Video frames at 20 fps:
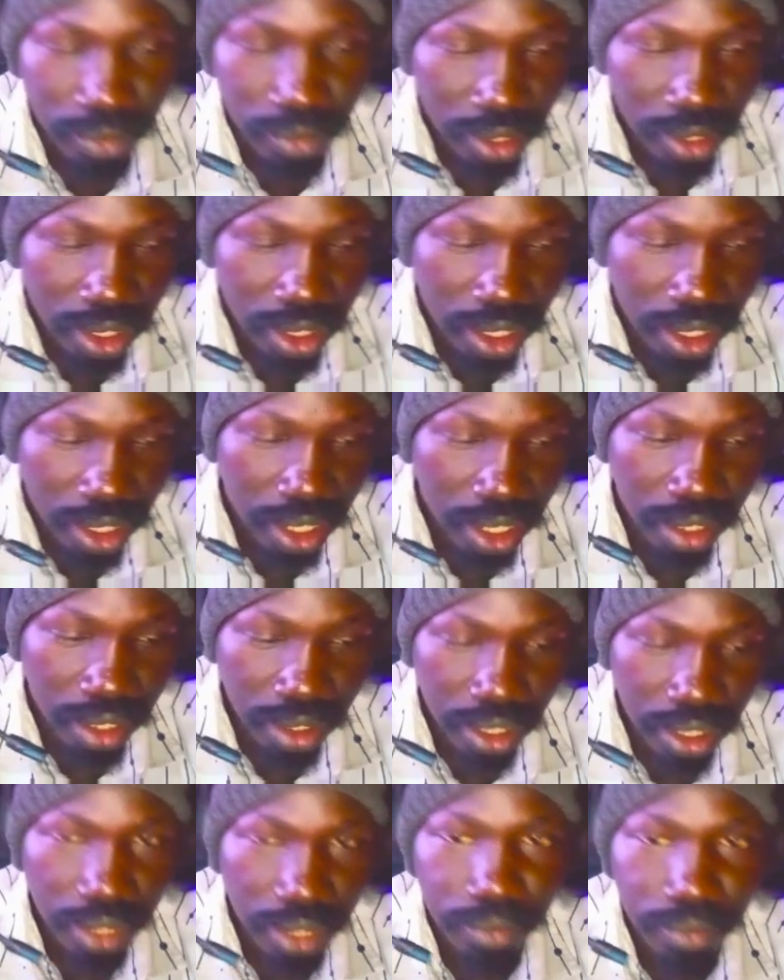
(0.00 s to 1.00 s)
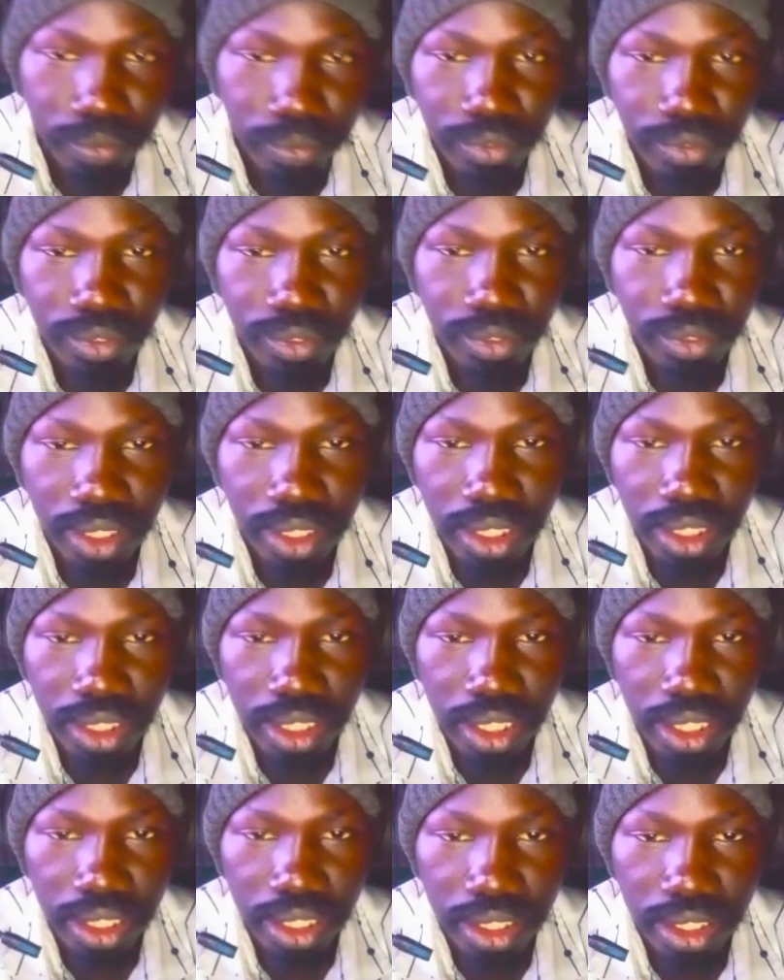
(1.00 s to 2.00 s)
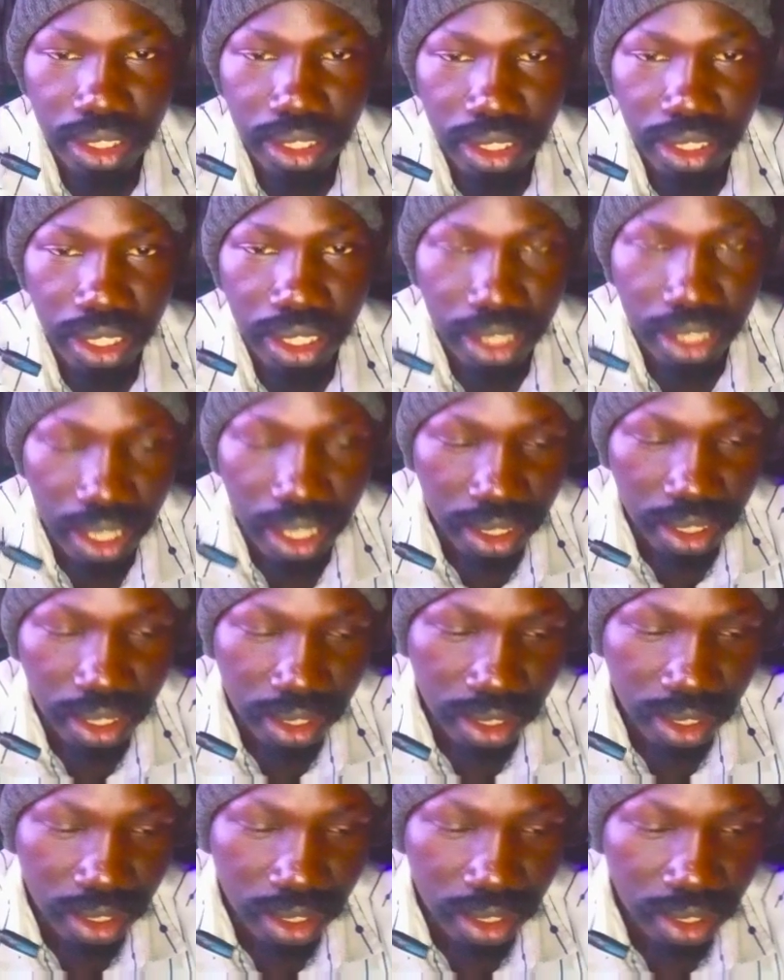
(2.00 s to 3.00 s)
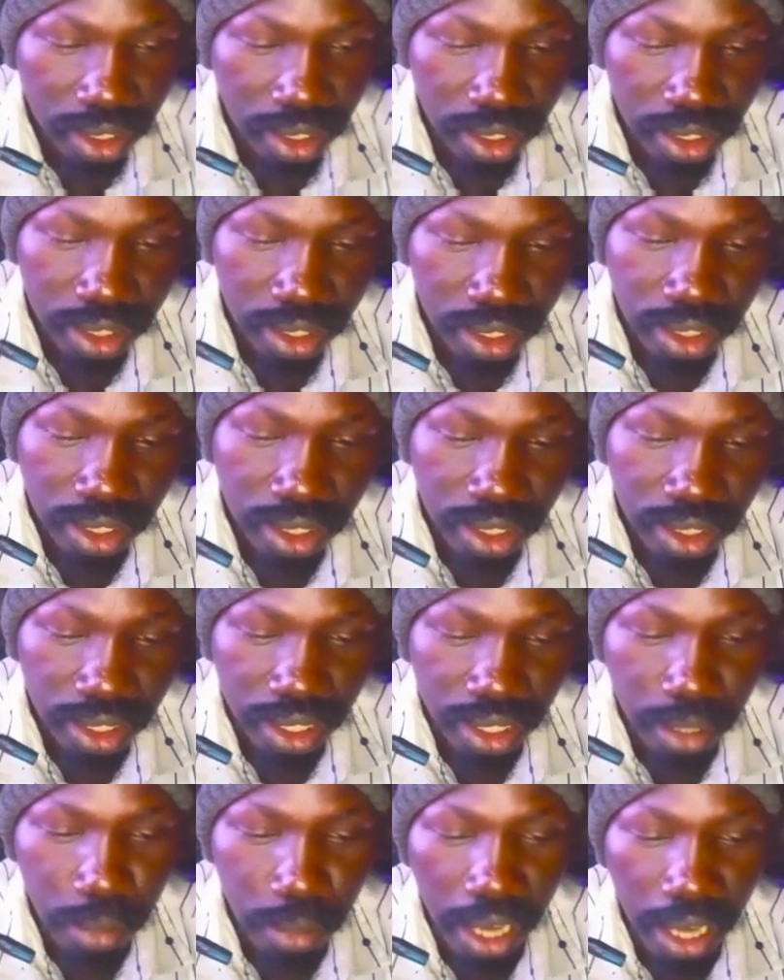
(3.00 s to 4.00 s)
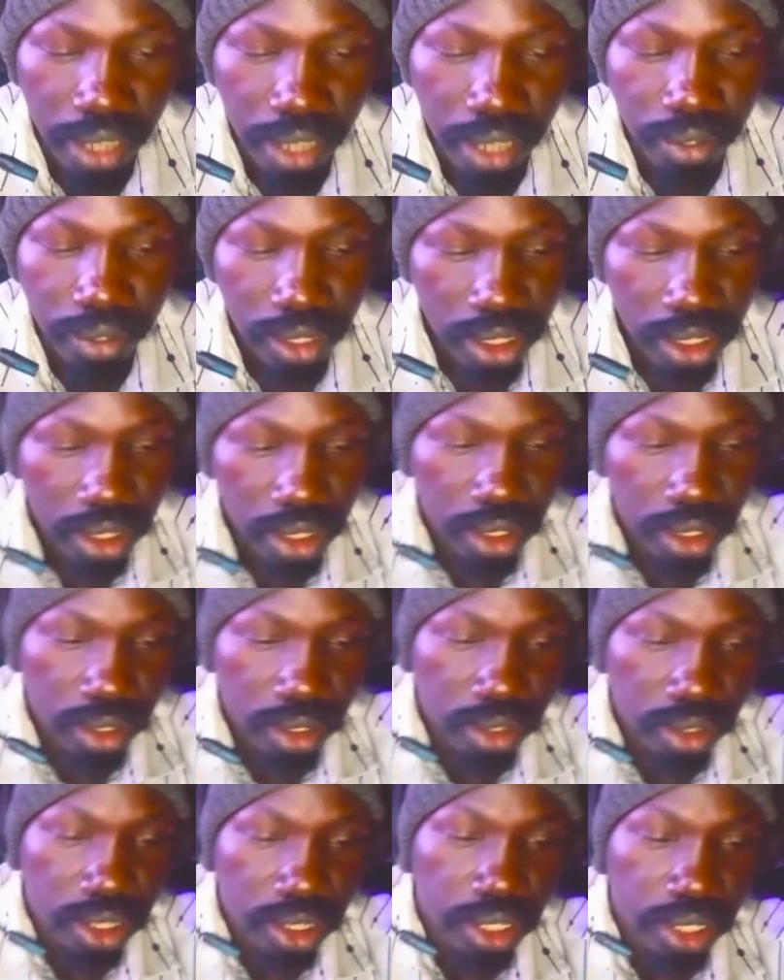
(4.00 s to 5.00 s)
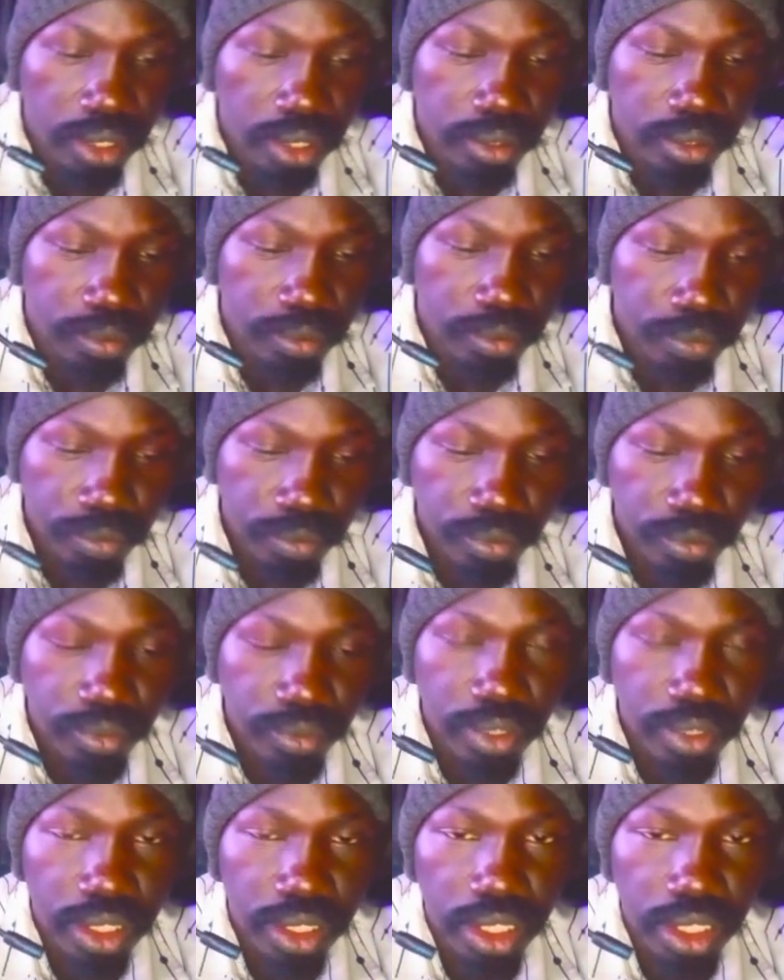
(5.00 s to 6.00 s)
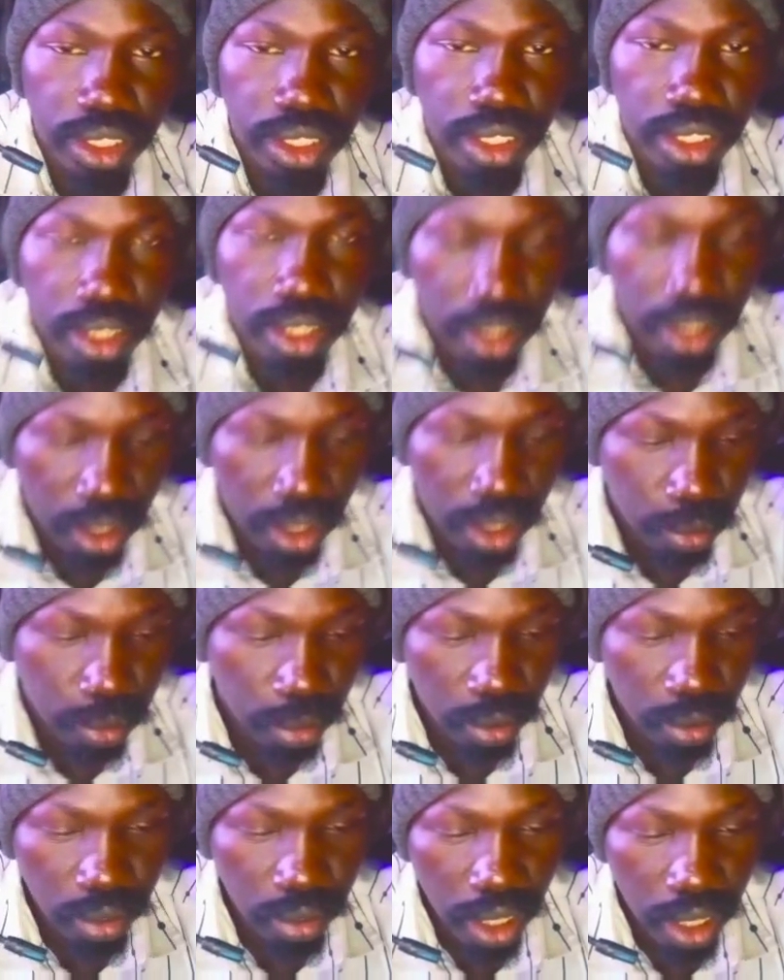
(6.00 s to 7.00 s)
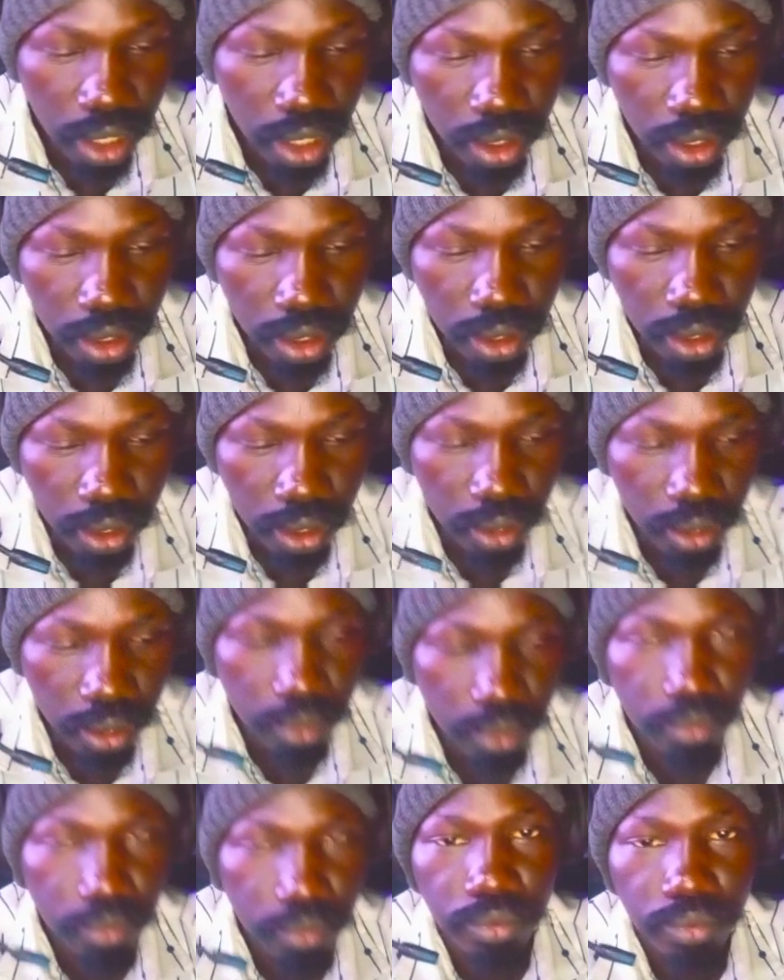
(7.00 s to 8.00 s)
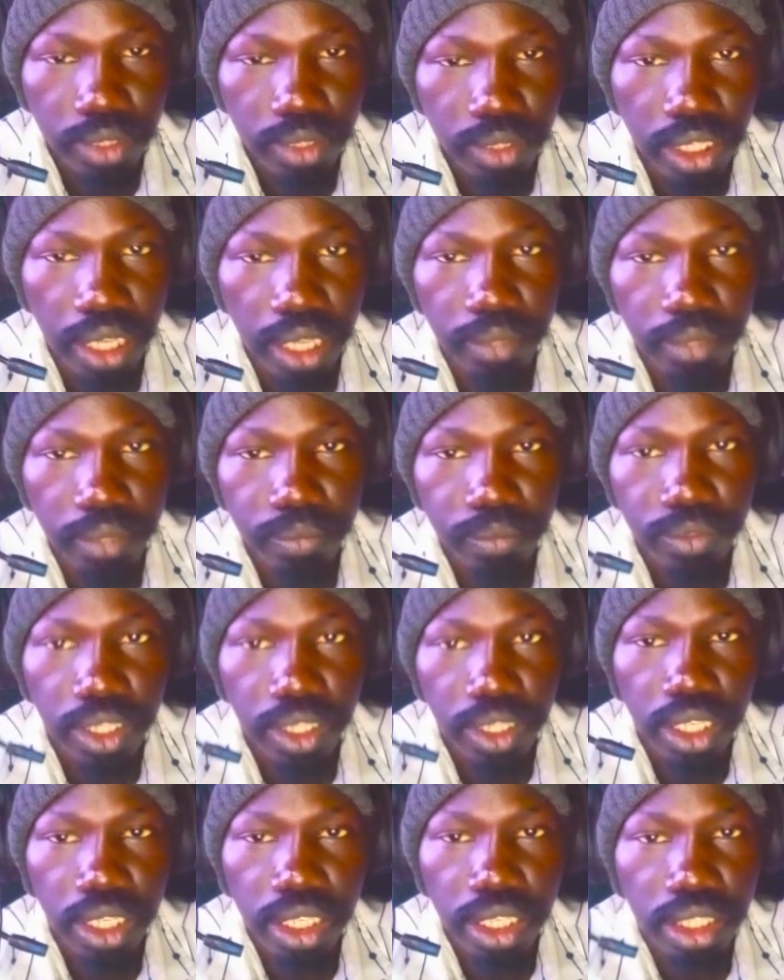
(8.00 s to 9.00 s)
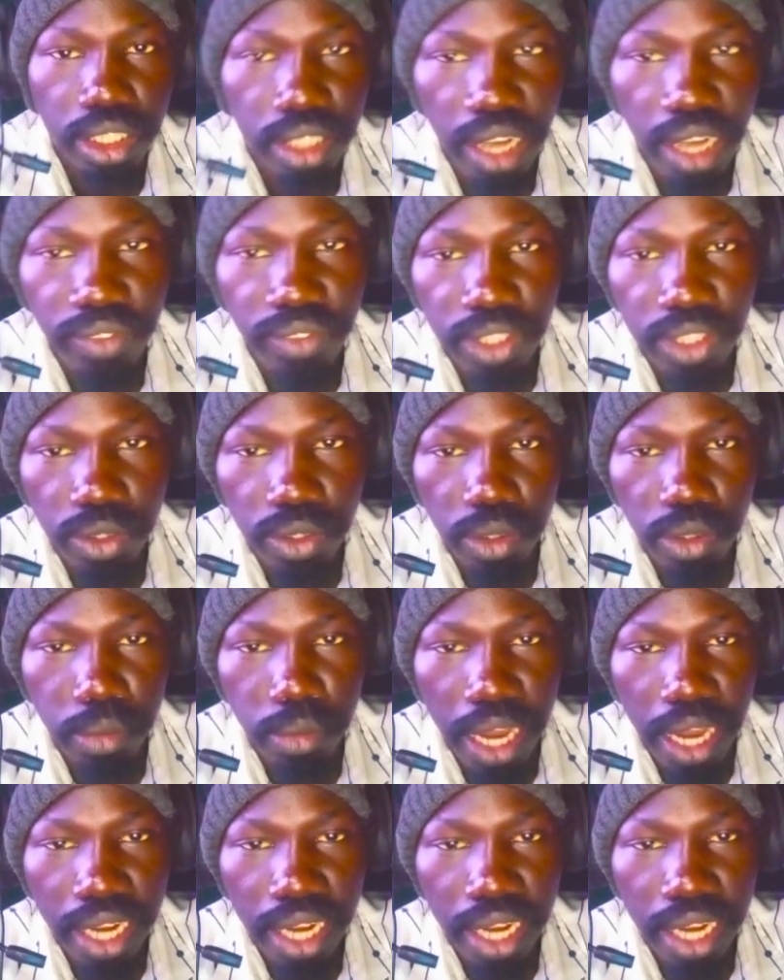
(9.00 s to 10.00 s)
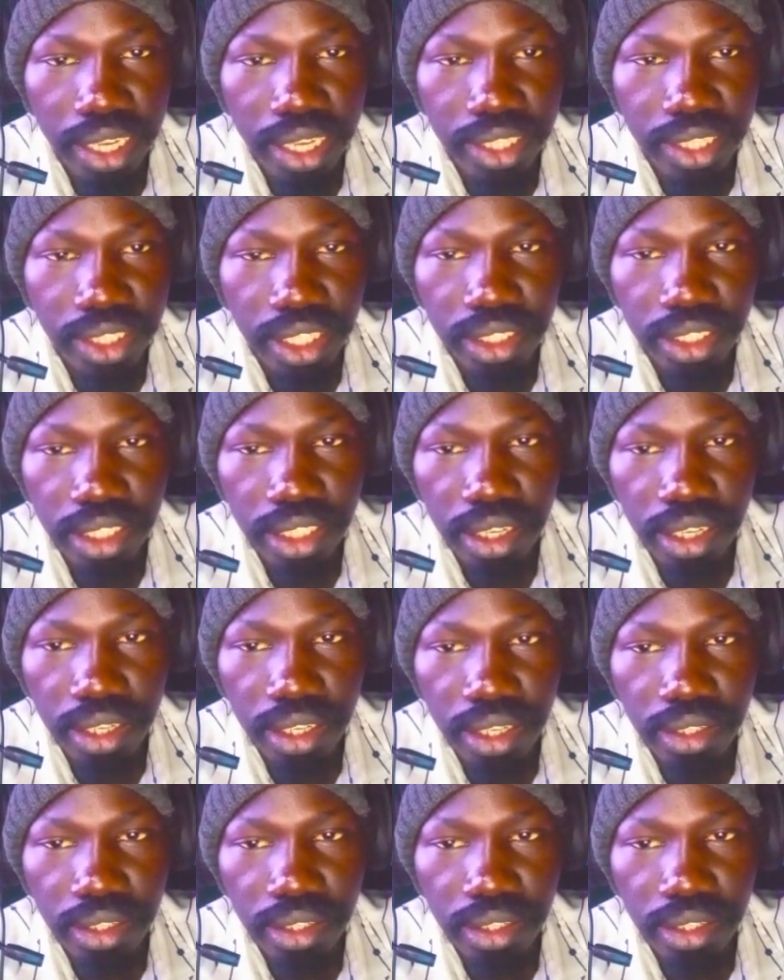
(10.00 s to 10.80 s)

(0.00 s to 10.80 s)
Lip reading: Okay, let's change that. Kamal. All right, this is plural. Okay, good afternoon, malak shangdar.